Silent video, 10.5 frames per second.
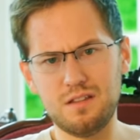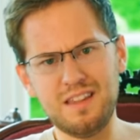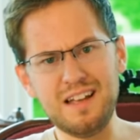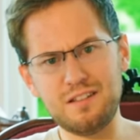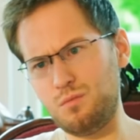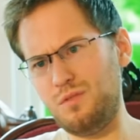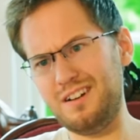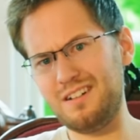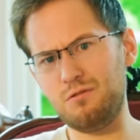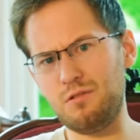that's
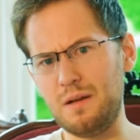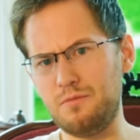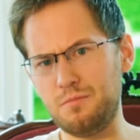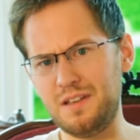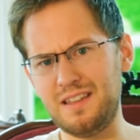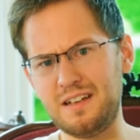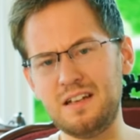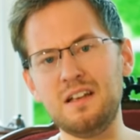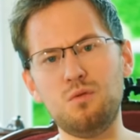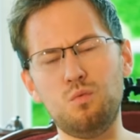one gripe for me that
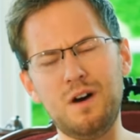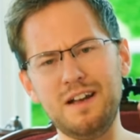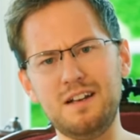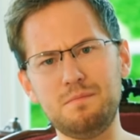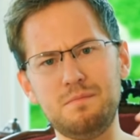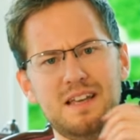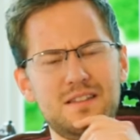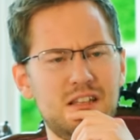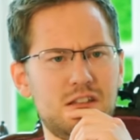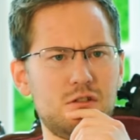why not
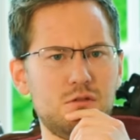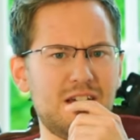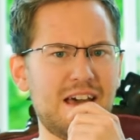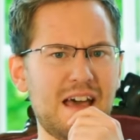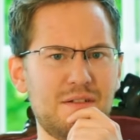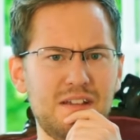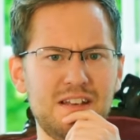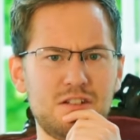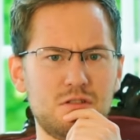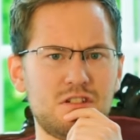make this so you have
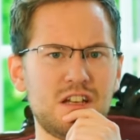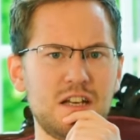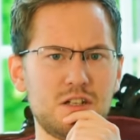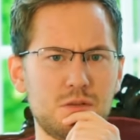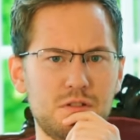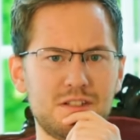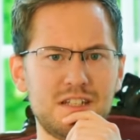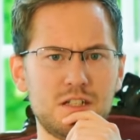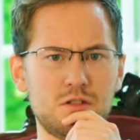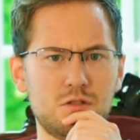interchangeable
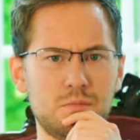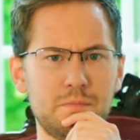digital